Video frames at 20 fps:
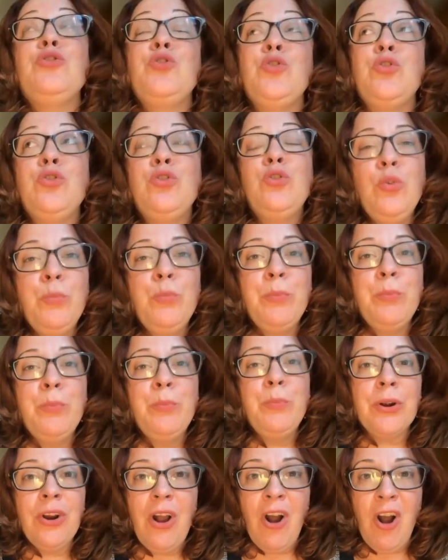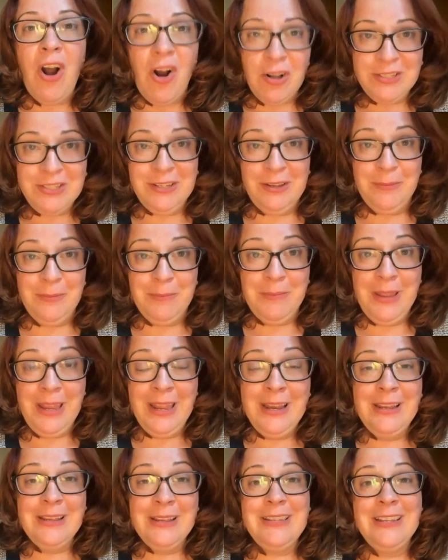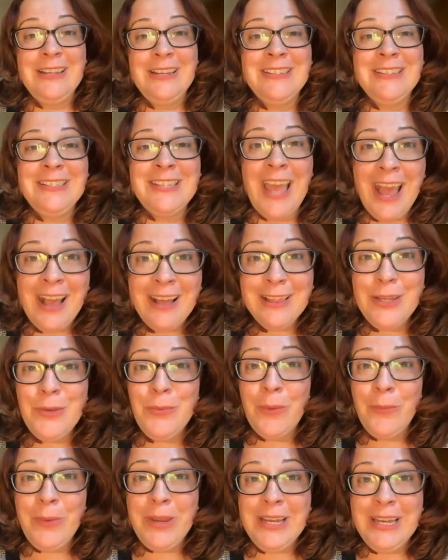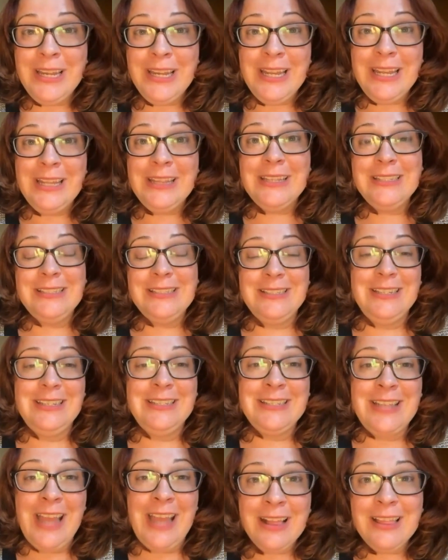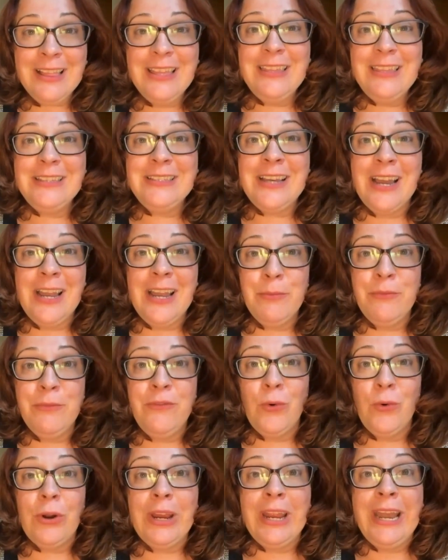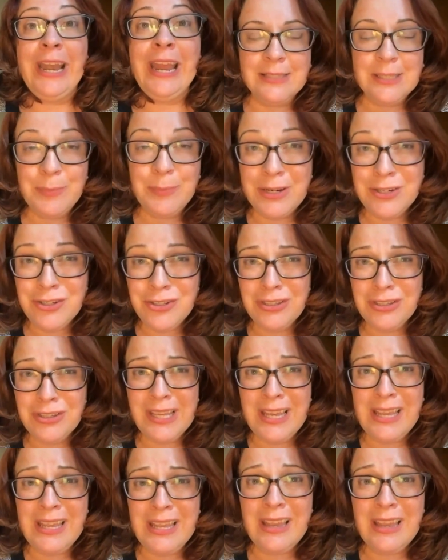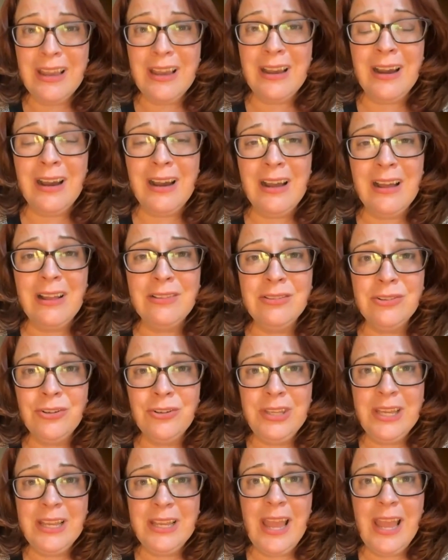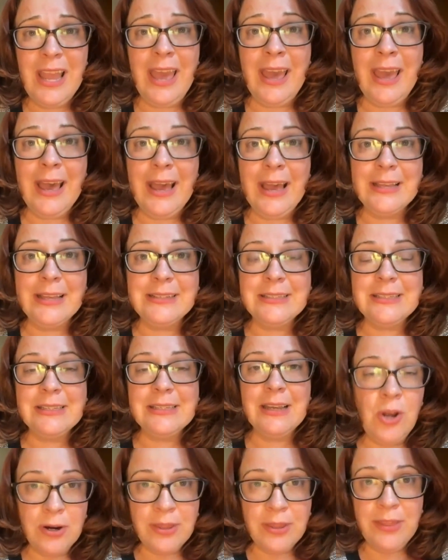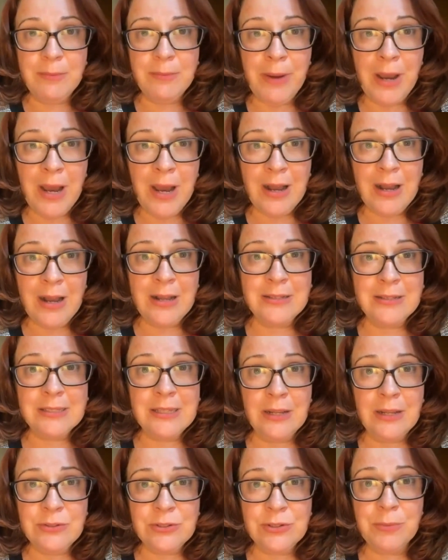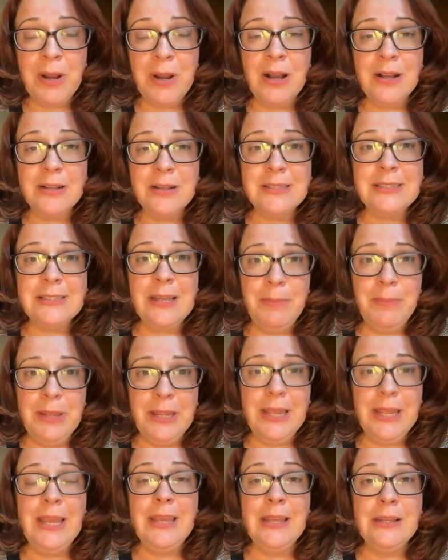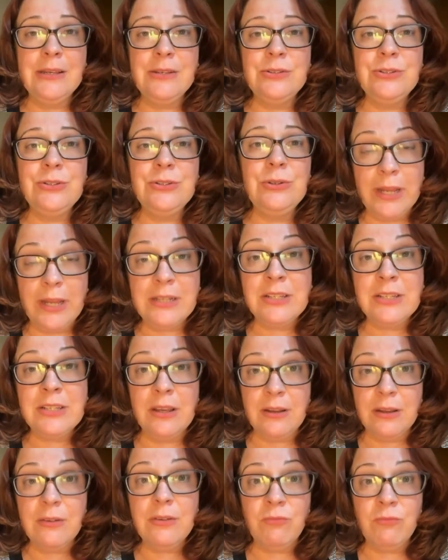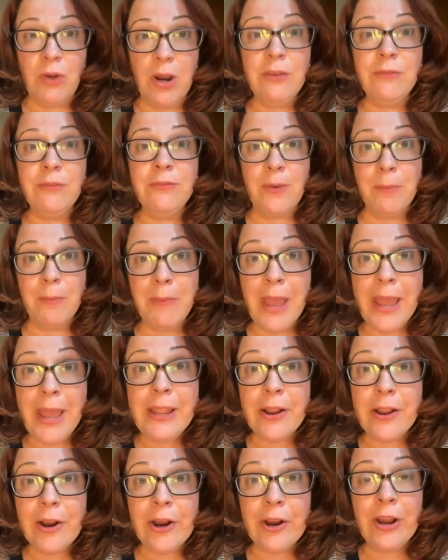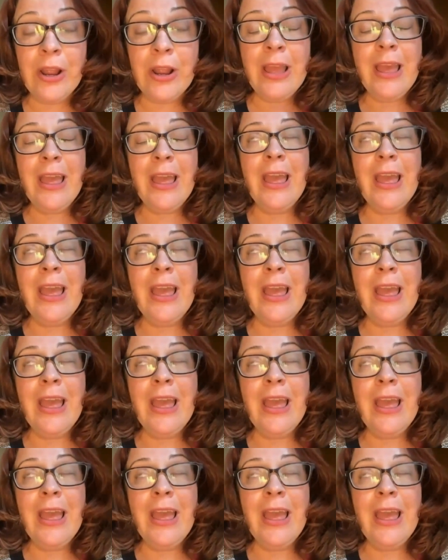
super awesome. It is exactly what we need. This is exactly the time for it, especially looking at Jonathan Paz, Councillor Paz stepping in, wanting to run for mayor,